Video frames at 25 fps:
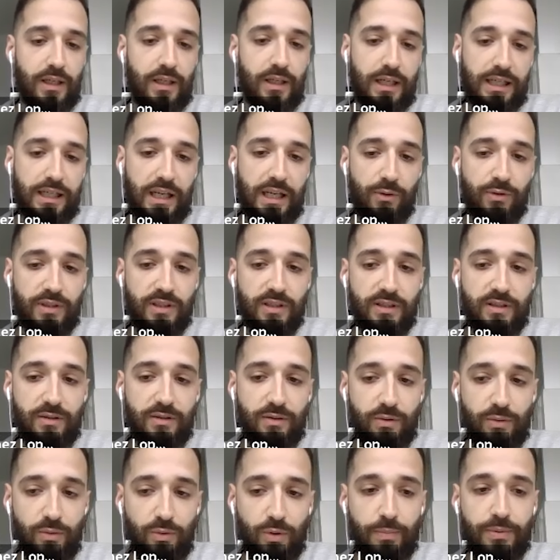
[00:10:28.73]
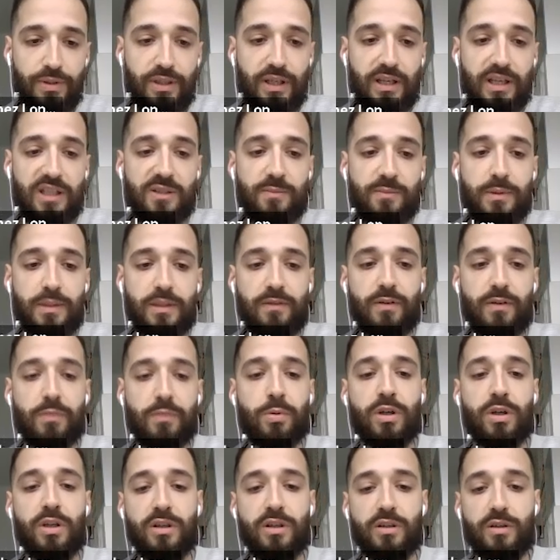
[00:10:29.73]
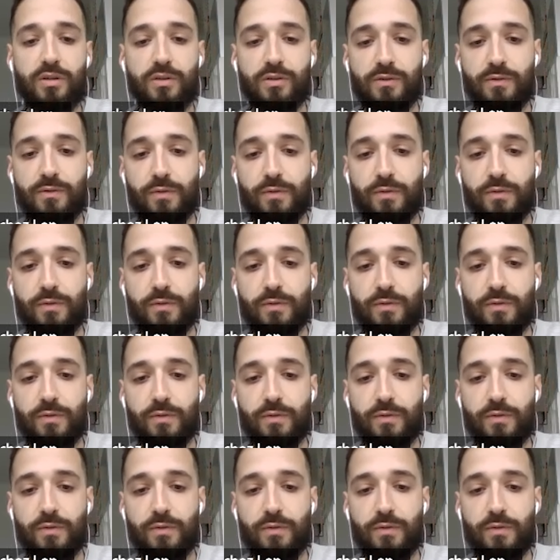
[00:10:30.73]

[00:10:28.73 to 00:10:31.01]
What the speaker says: allows us to obtain specific predictions